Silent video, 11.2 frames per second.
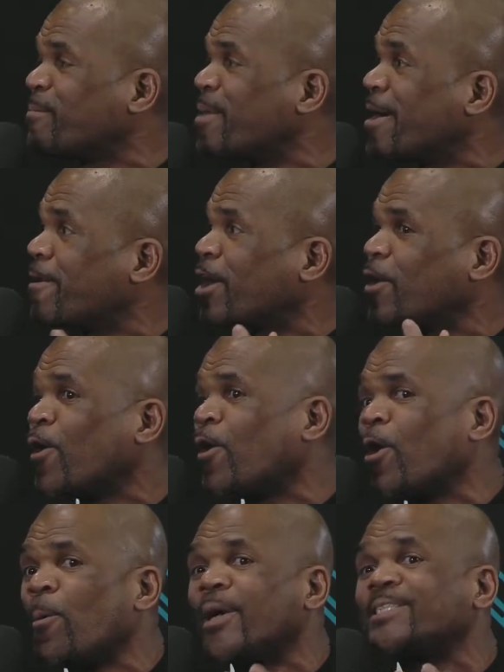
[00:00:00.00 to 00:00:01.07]
America
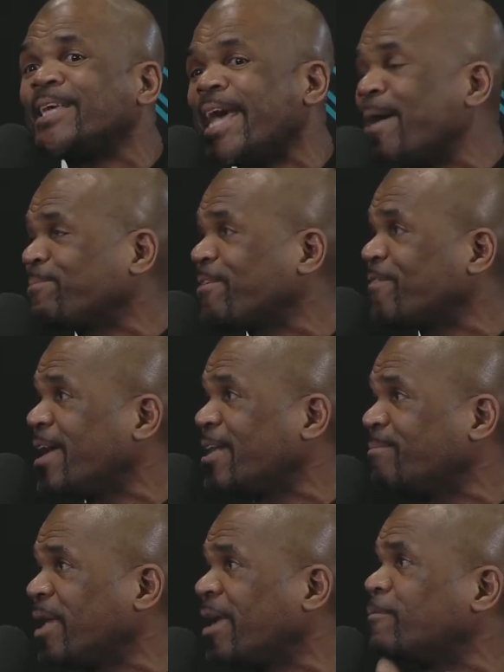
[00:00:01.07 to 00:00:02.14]
always captivated
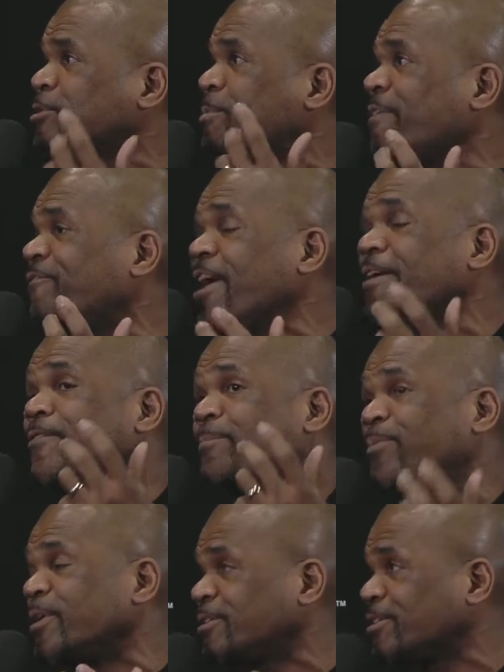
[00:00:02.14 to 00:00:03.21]
me. It was my favorite
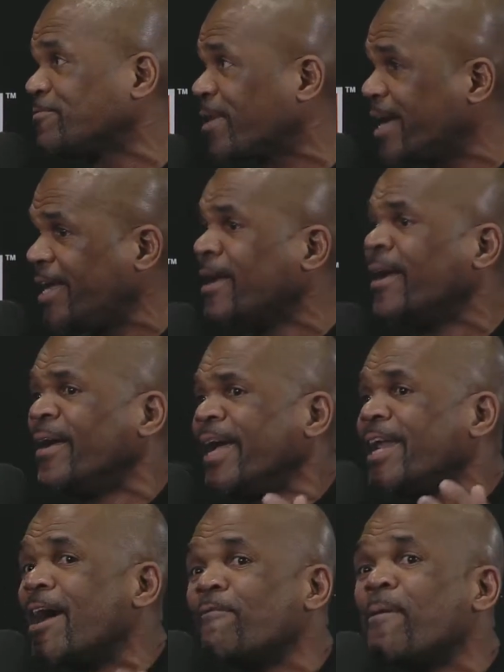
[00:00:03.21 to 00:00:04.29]
book to read.
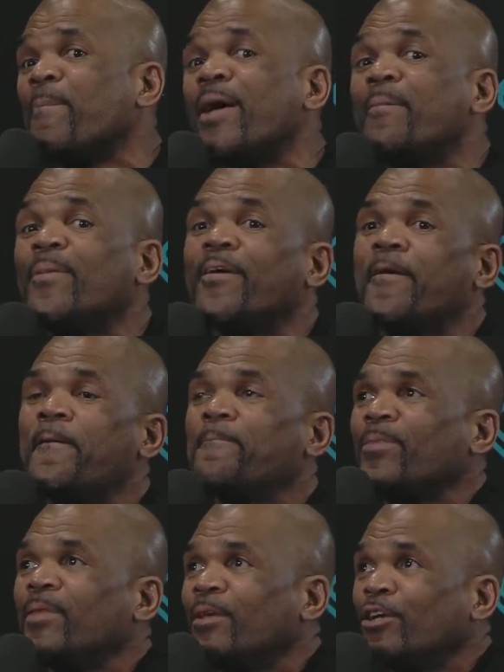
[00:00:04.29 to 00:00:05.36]
And I remember
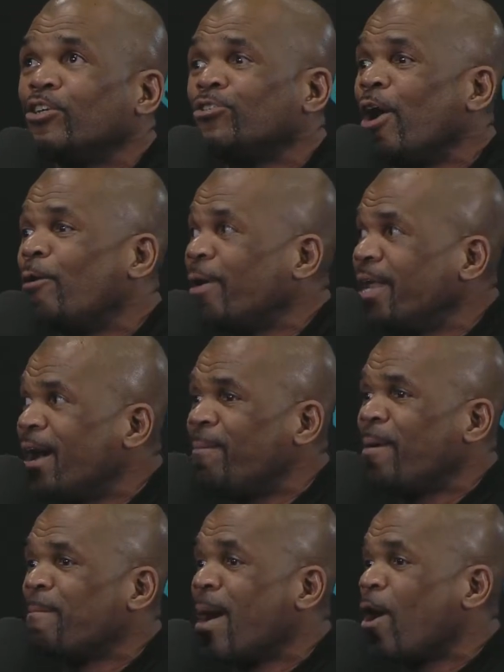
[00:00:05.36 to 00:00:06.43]
growing up
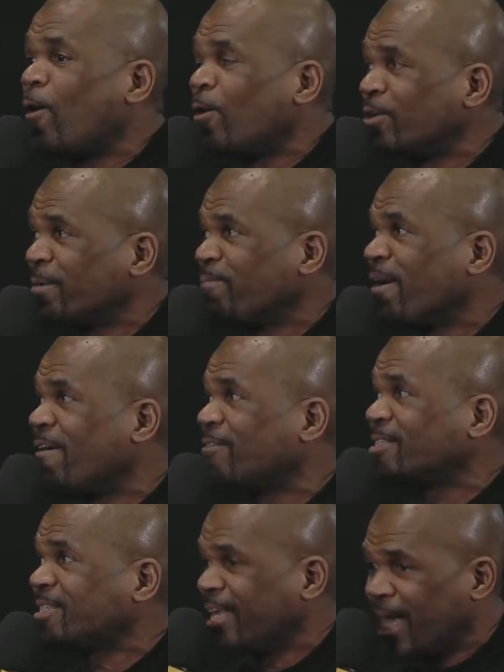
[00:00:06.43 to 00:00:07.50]
and my older brother
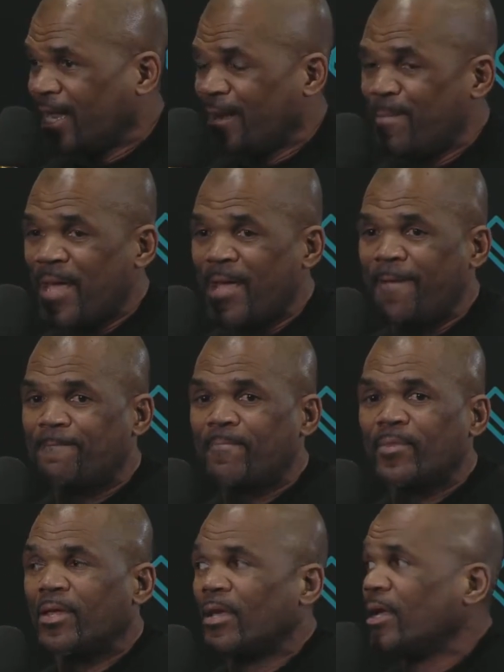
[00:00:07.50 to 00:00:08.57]
telling me,
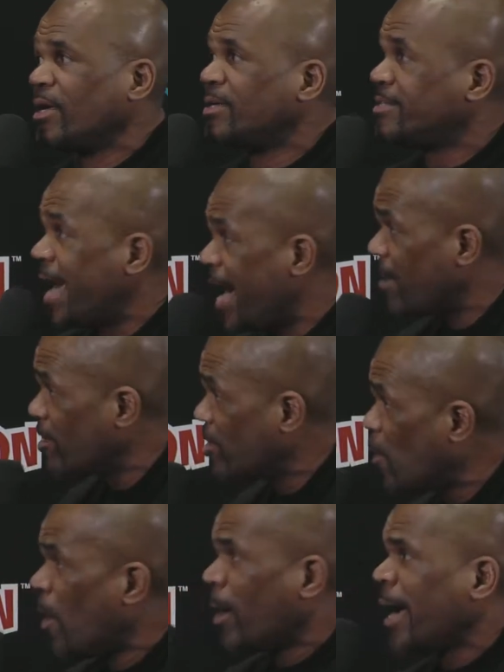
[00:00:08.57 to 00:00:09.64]

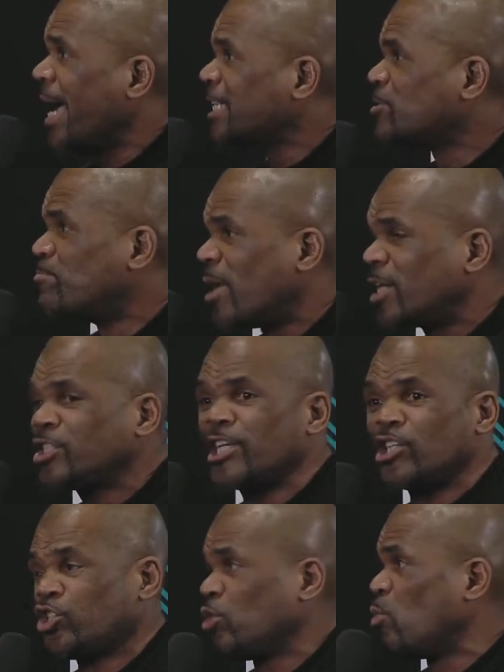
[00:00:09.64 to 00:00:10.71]
Darryl, as much
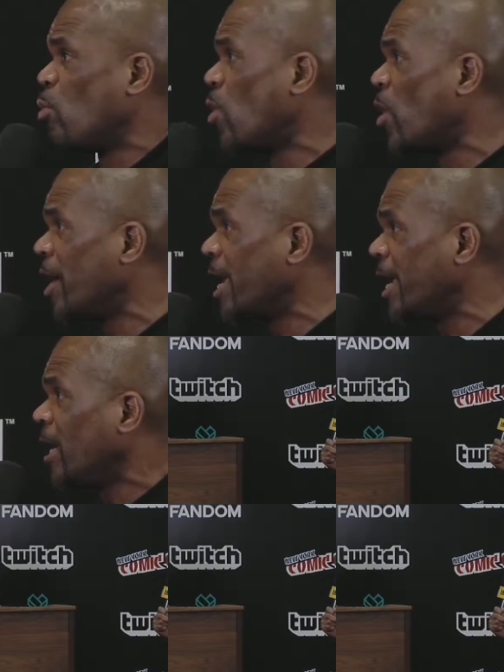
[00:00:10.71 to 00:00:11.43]
as you want it,